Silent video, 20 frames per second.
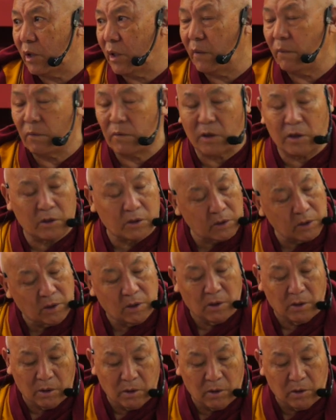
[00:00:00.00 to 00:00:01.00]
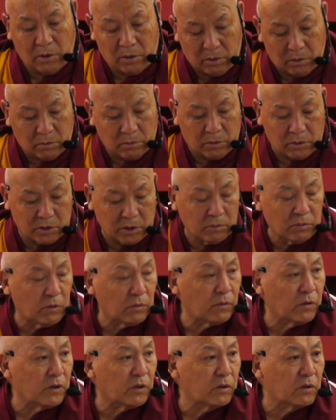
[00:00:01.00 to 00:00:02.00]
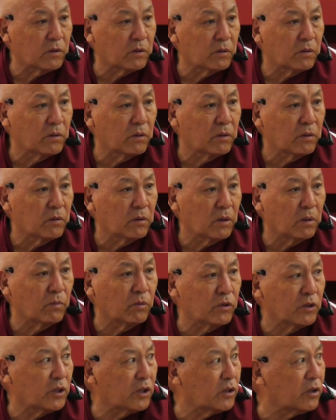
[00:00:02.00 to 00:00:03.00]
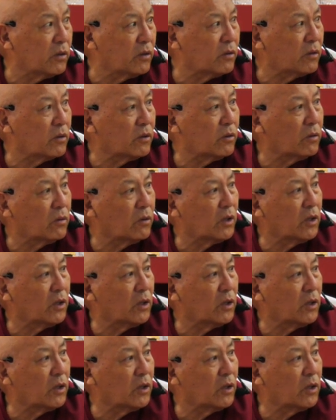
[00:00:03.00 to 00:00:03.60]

I've read some of his compositions, you know.